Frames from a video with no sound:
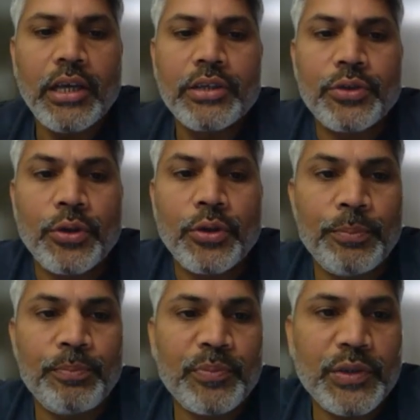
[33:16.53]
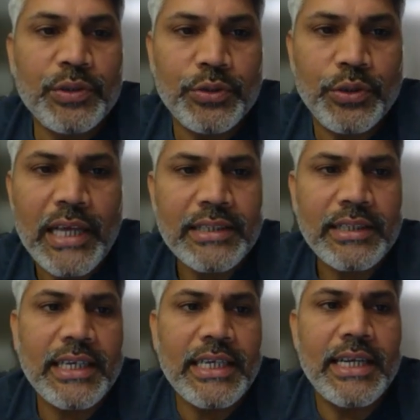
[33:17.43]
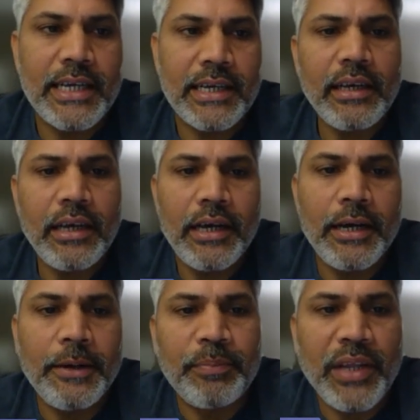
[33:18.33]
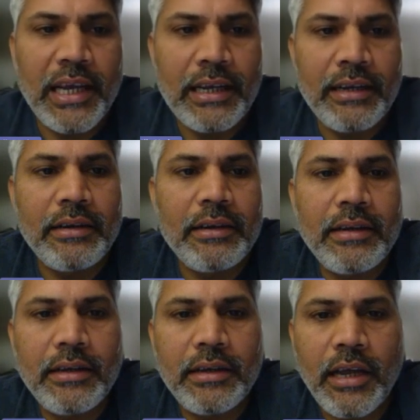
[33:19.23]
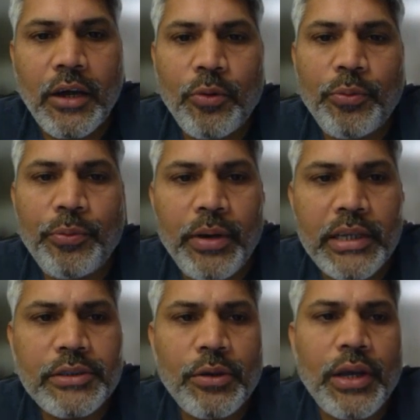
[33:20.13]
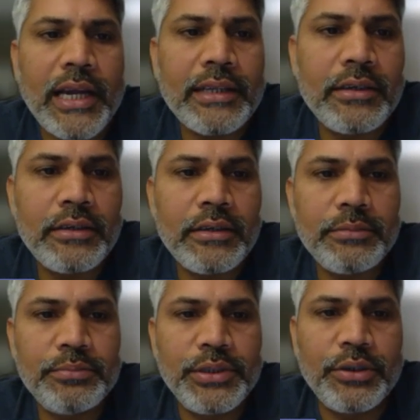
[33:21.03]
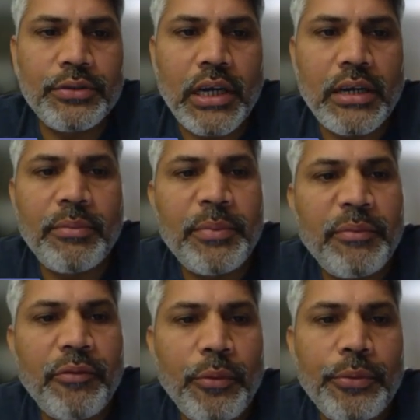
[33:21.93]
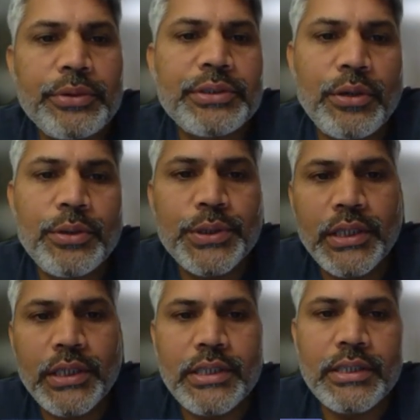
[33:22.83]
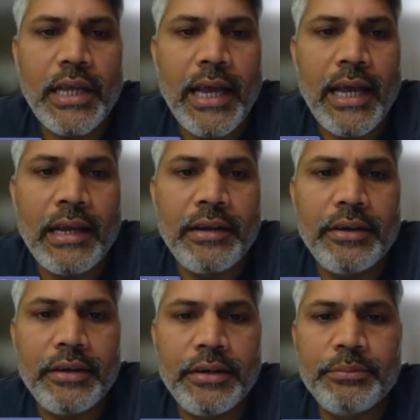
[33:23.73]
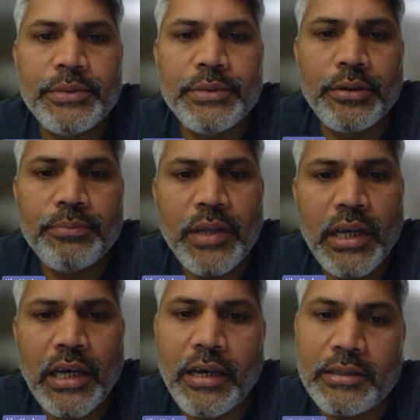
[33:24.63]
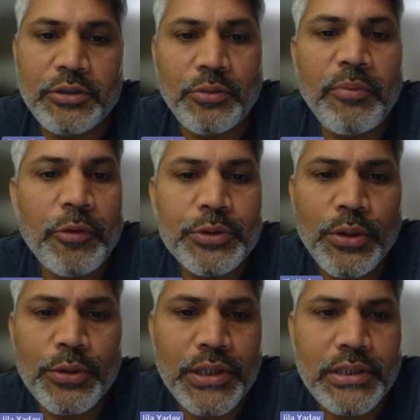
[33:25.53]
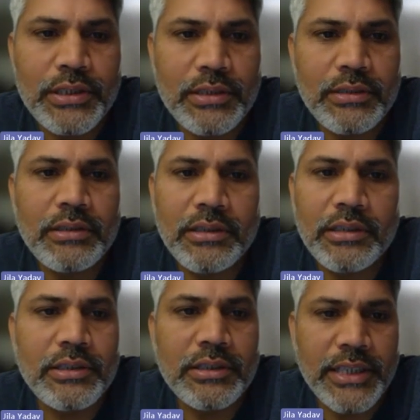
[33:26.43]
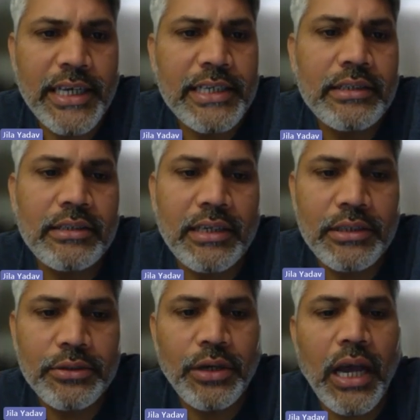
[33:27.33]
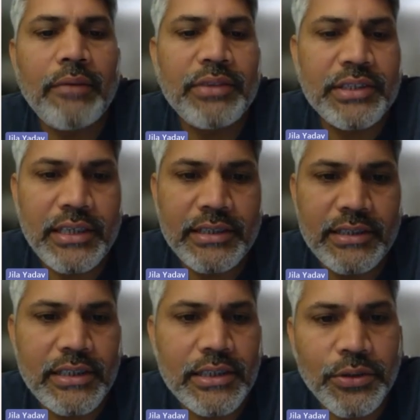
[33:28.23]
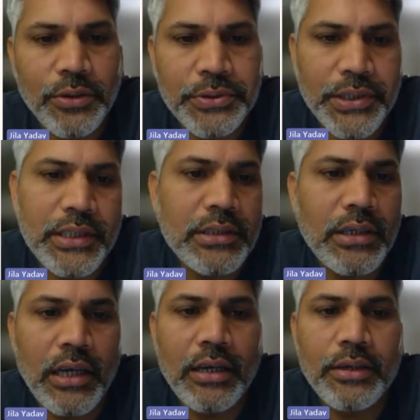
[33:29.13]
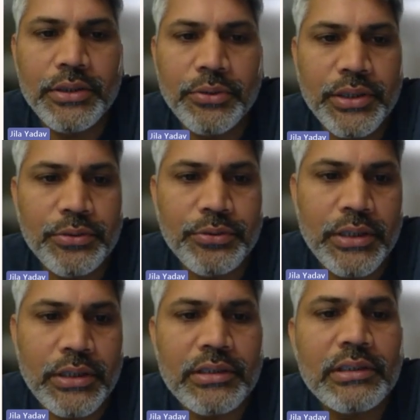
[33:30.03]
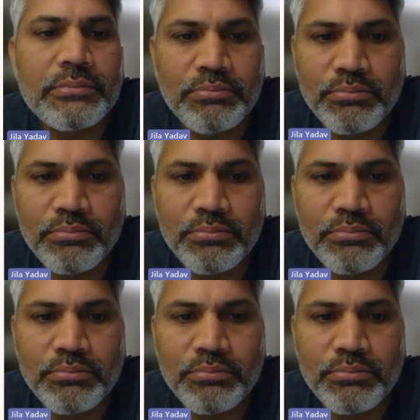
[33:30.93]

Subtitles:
So that's the key thing. And now let's look at the, kind of before solutions and, so before solutions doesn't change, you have this existing solutions, you are using this,